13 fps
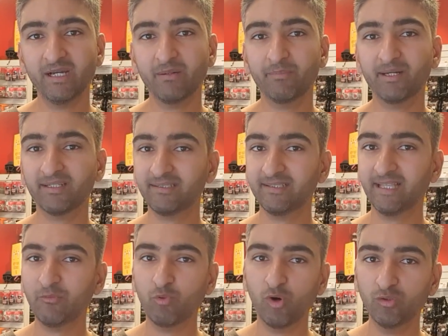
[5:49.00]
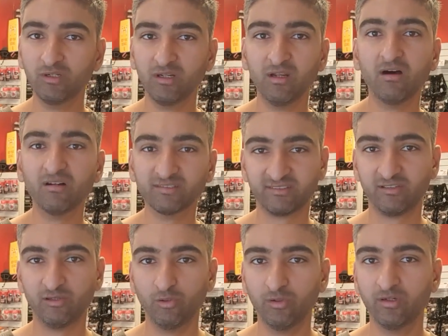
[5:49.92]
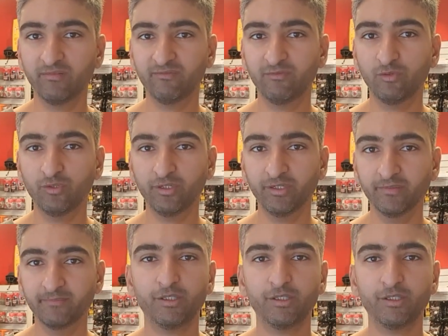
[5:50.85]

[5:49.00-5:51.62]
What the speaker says: but they won't last longer for you.